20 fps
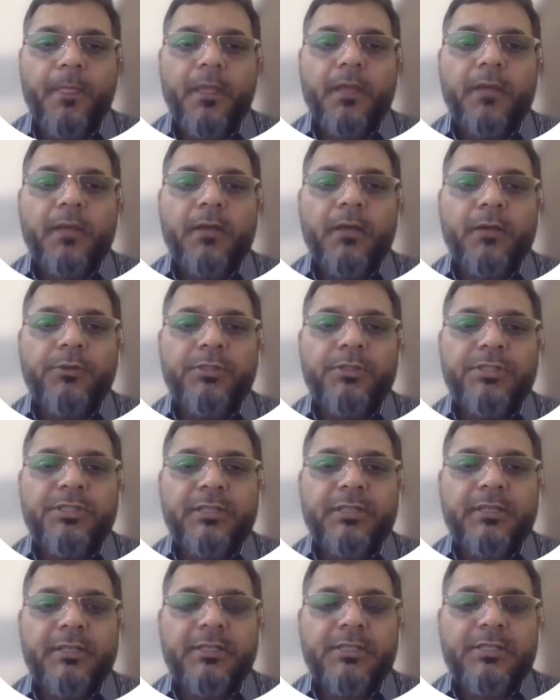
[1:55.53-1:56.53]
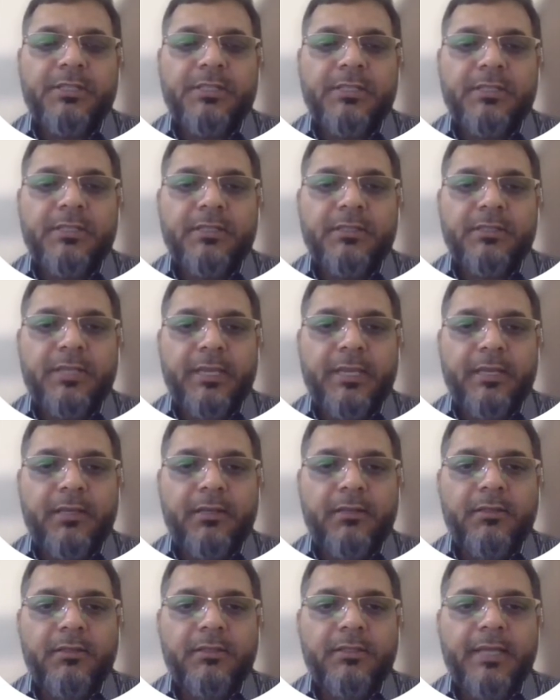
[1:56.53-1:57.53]
Now the standard is
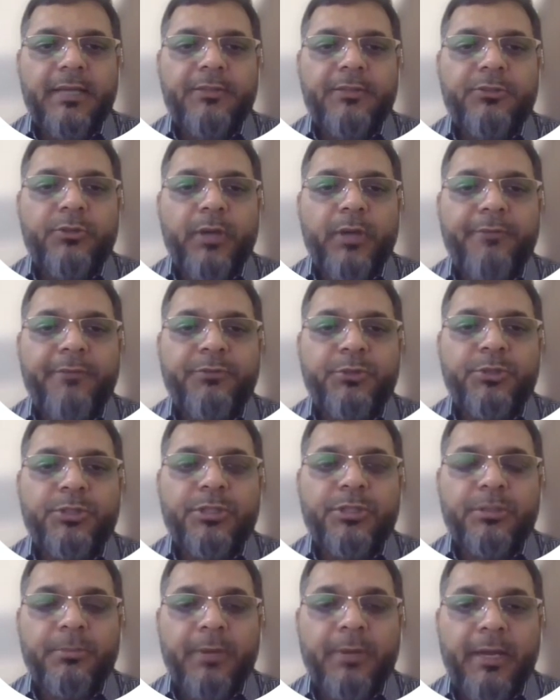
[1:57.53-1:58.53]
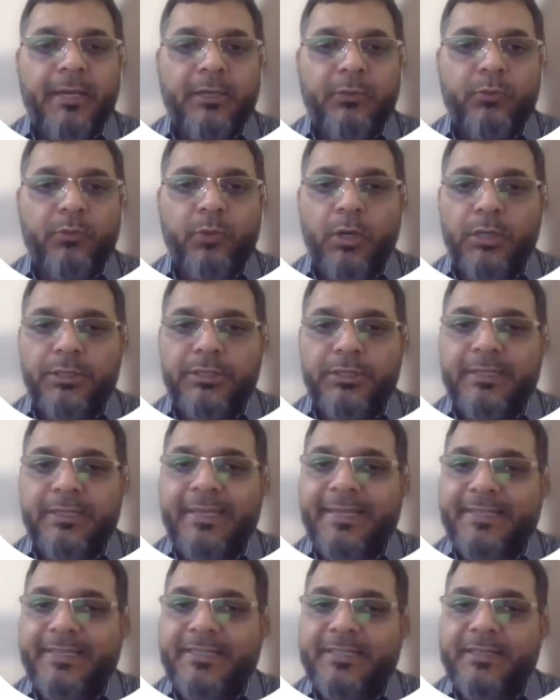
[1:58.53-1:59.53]
saying that you have to determine what? The
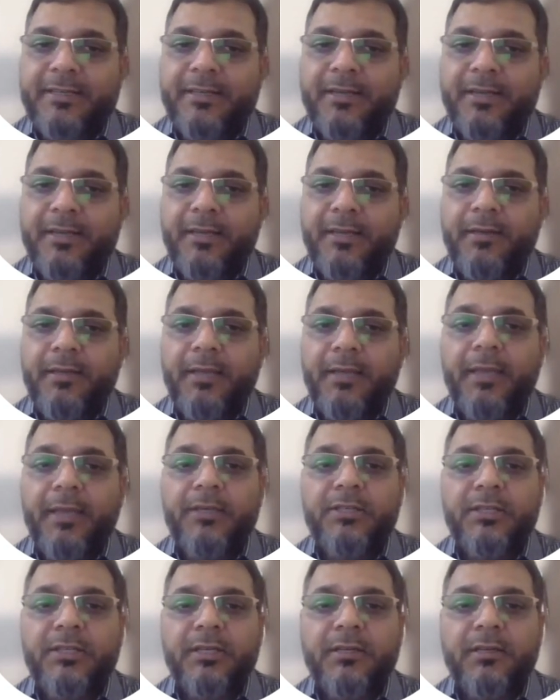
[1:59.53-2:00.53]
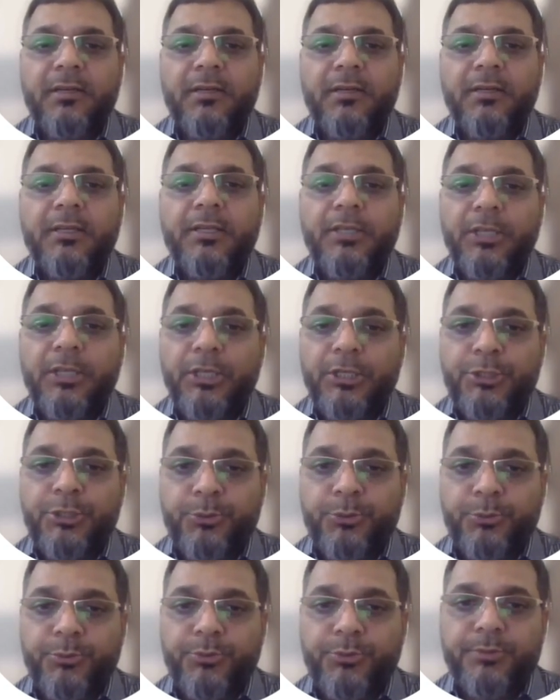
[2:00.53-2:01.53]
external and internal
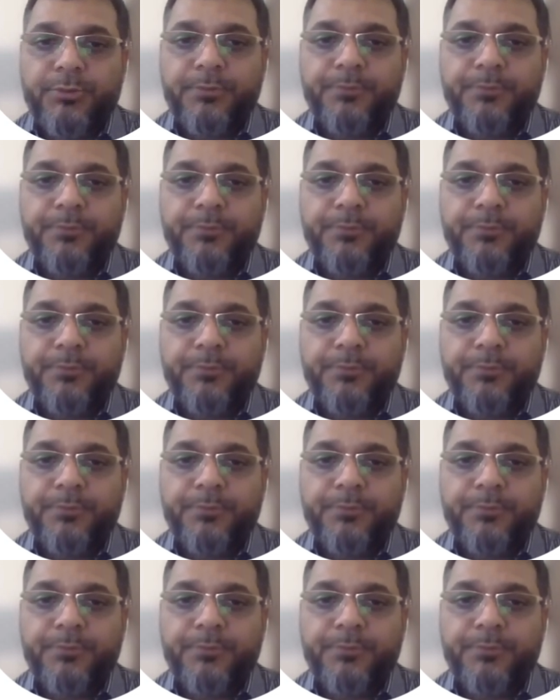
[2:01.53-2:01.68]
issues.